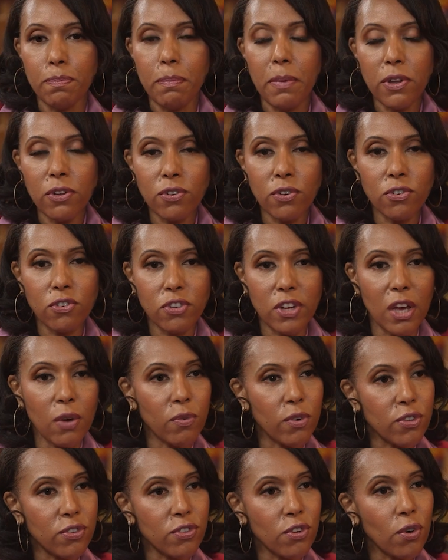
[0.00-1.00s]
mental state
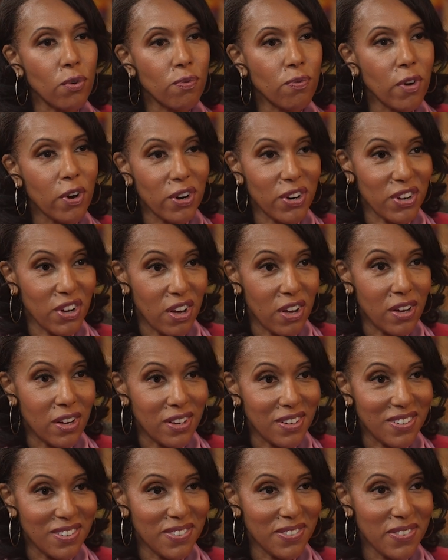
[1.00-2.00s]
was so far
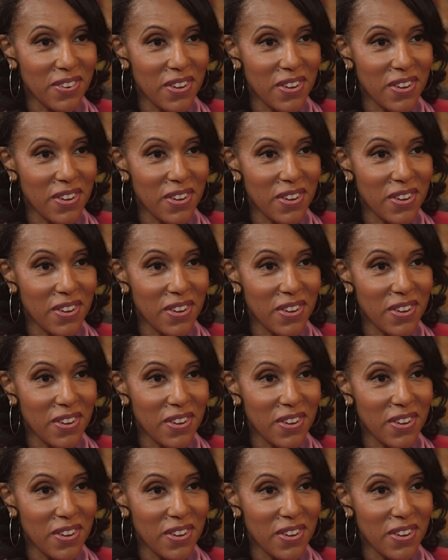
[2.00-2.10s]
gone.